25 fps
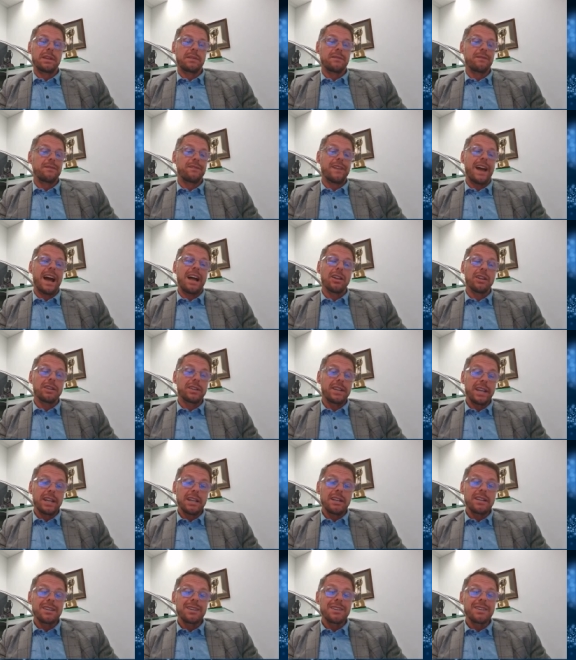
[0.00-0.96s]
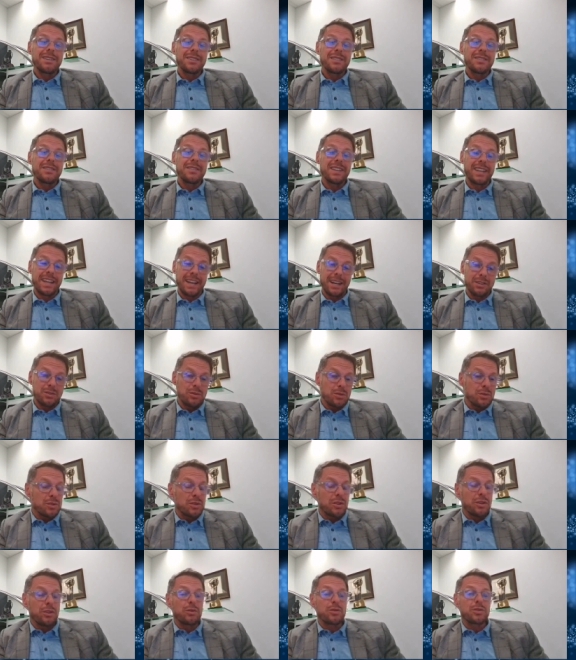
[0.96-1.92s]
validate the answers
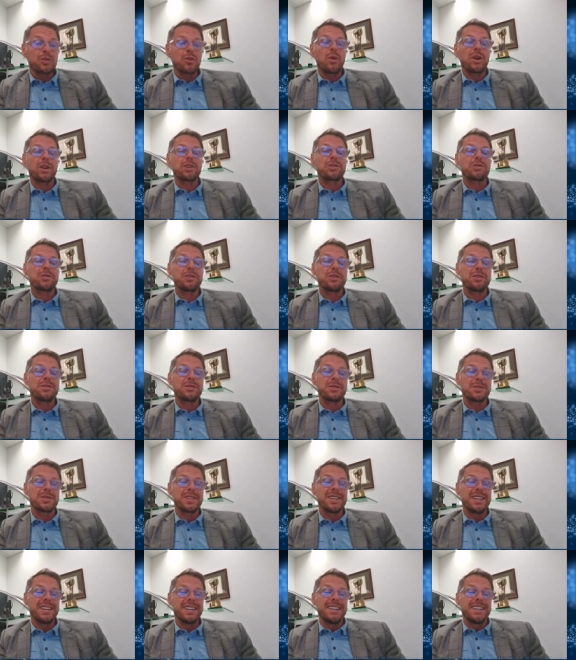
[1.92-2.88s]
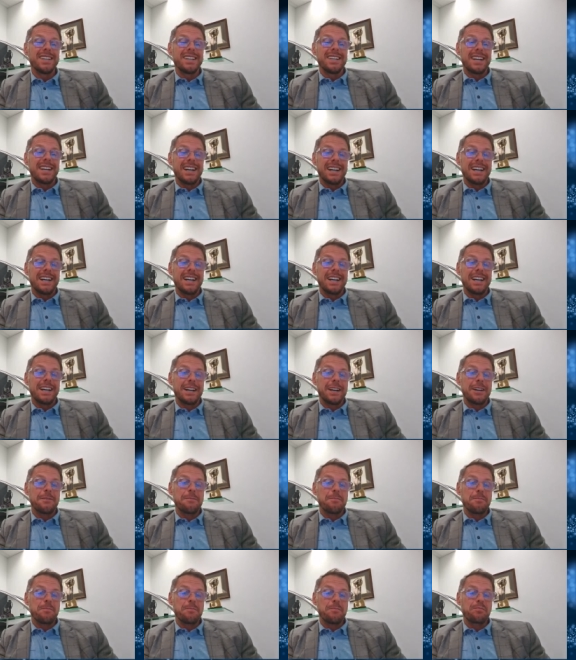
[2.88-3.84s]
to those questions,
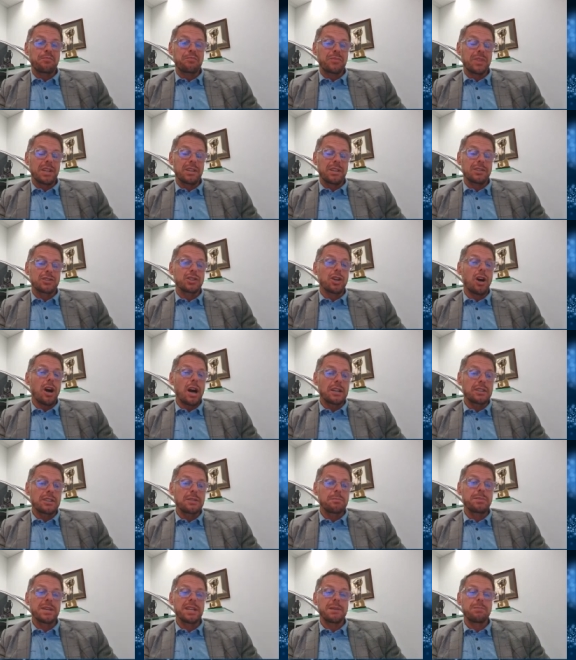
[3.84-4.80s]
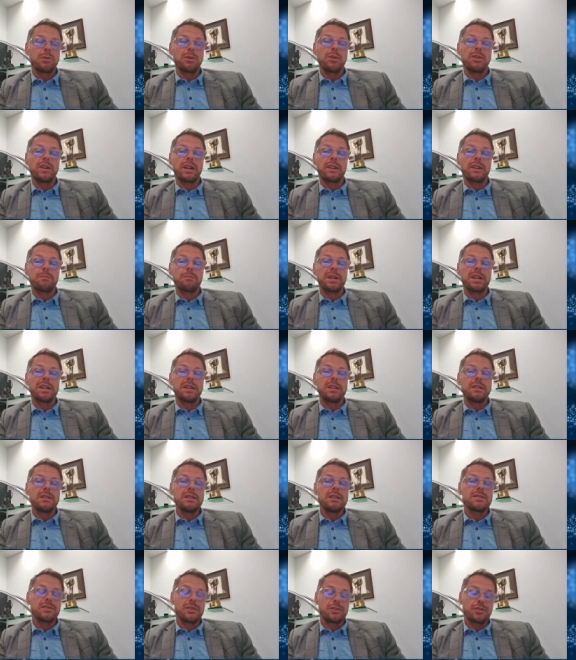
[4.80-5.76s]
um, talk to people that have been in
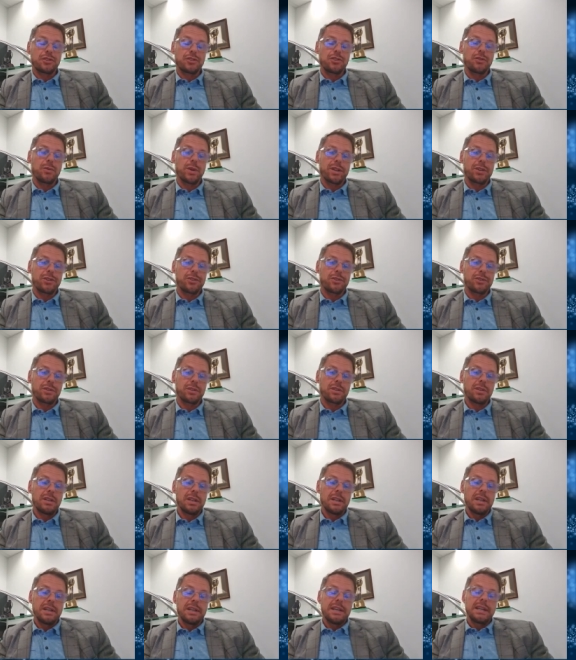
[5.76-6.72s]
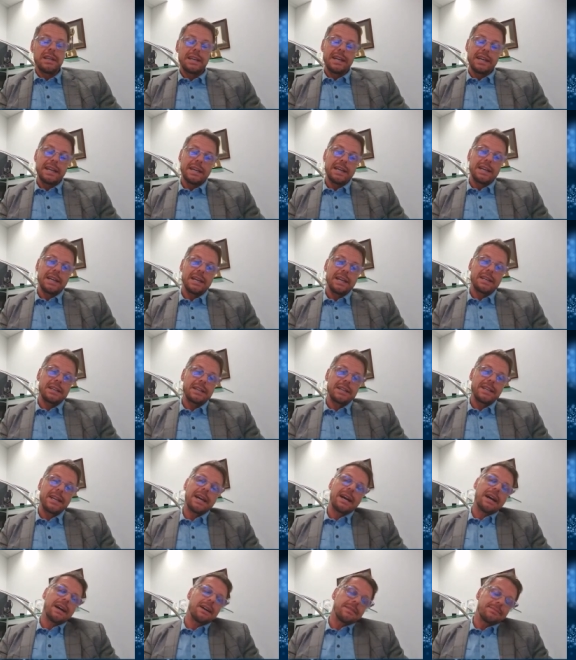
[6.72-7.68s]
the situation. And
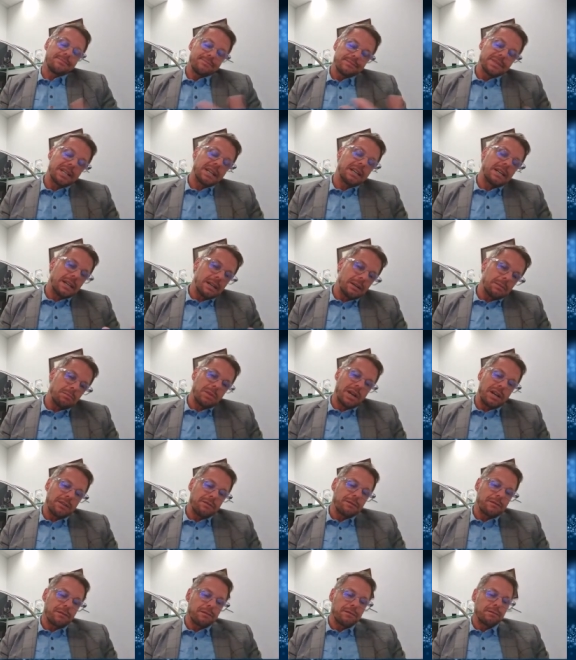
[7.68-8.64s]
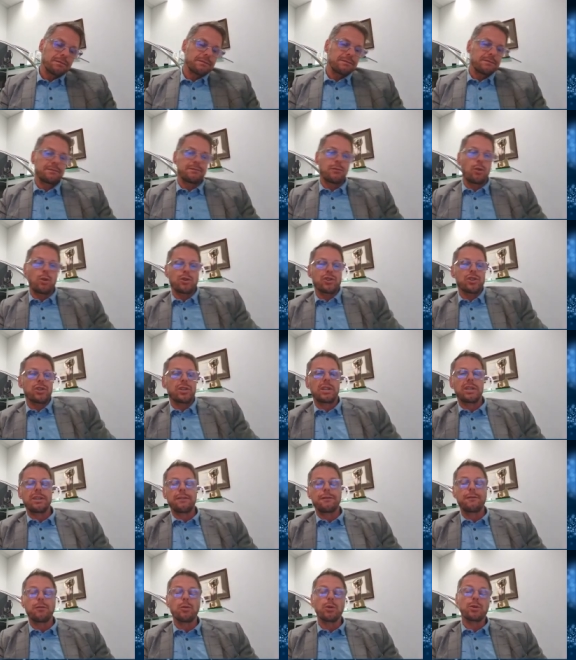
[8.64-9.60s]
yeah, fortunately
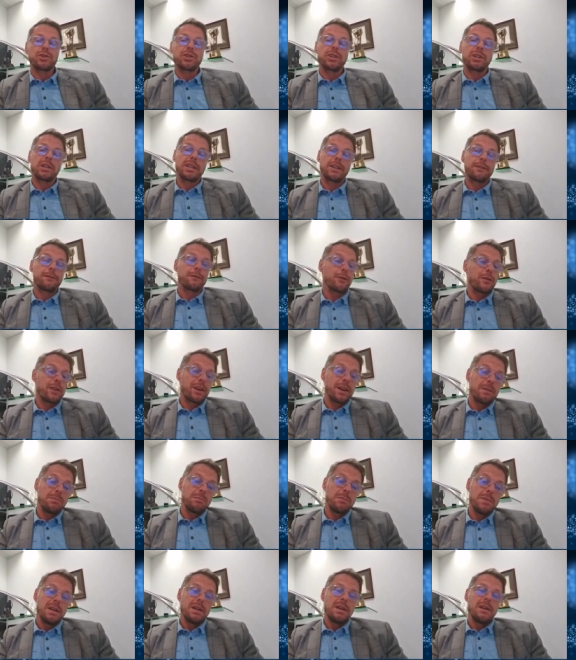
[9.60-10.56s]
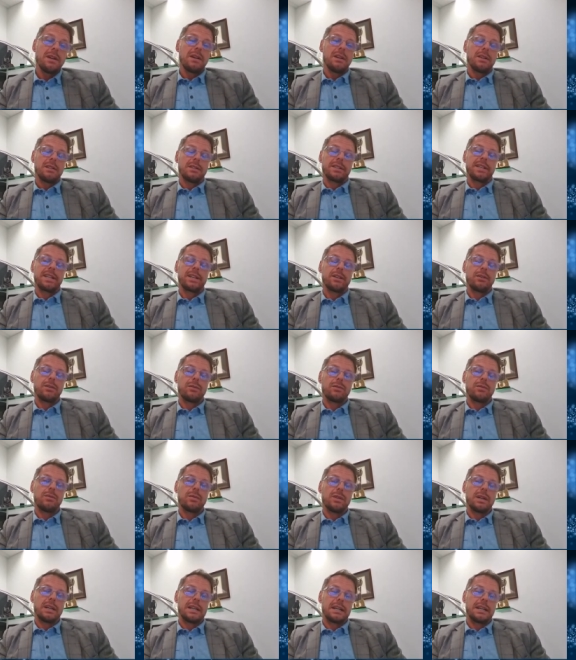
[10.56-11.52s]
for them,
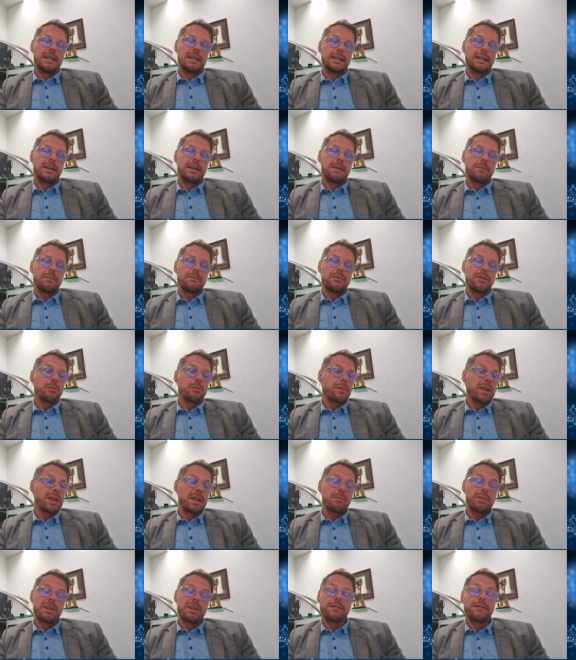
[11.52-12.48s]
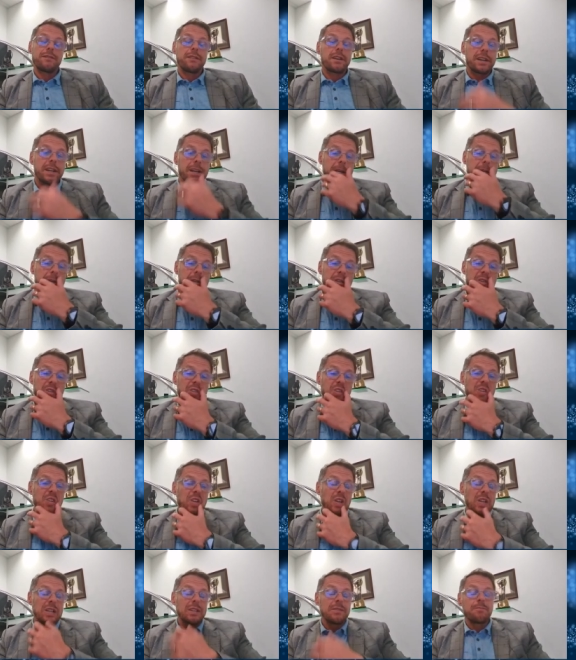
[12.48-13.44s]
there may be a
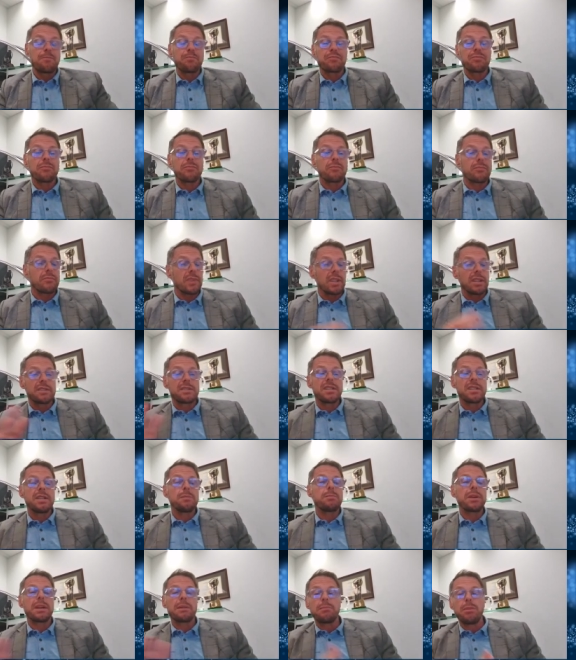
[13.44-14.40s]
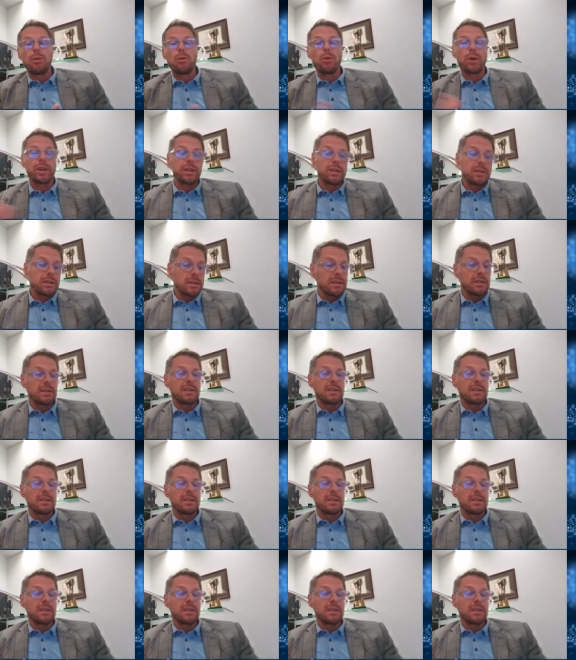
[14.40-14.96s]
financial tipping point